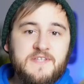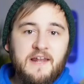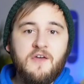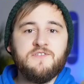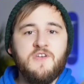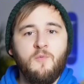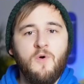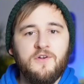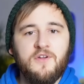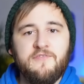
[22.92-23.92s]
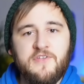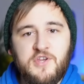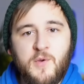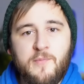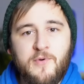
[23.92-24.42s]
Telos are one of the
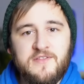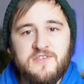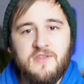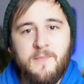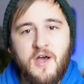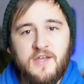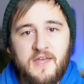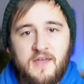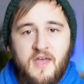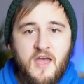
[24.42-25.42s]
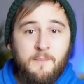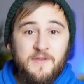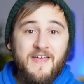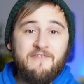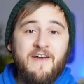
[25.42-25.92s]
newer brands on the market,
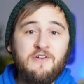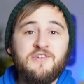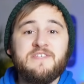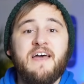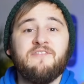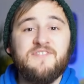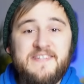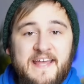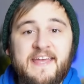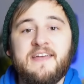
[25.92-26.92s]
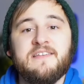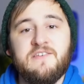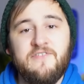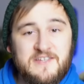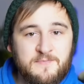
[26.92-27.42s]
but their founders have decades
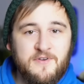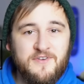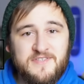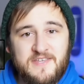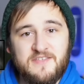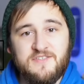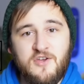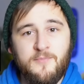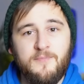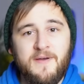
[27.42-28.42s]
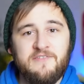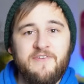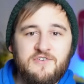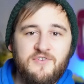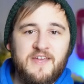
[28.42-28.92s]
of experience in the snowboard
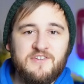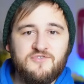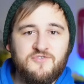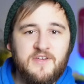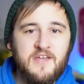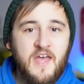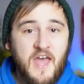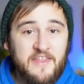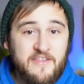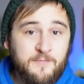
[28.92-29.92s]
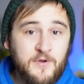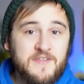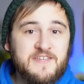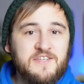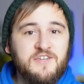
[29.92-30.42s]
manufacturing industry, and they've put
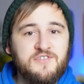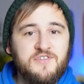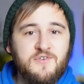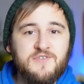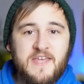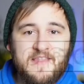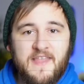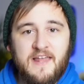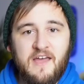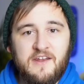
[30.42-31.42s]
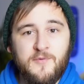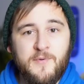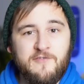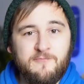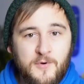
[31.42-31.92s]
these to good use in their lineup of